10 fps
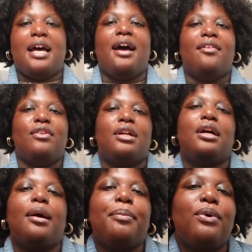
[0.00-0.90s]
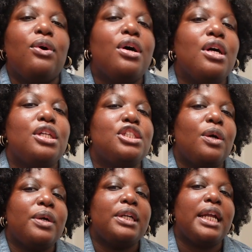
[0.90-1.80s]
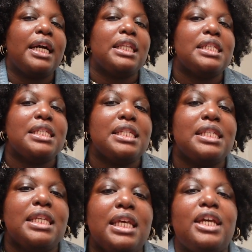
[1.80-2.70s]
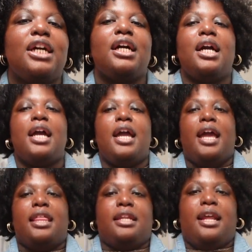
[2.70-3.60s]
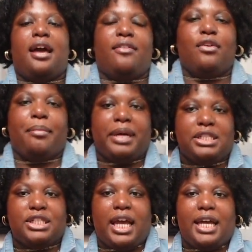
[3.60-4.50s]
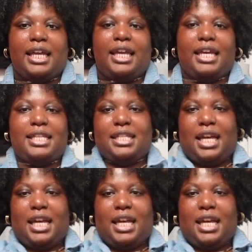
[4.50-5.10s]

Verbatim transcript: I have on a couple choker necklaces here and then I have on my jacket.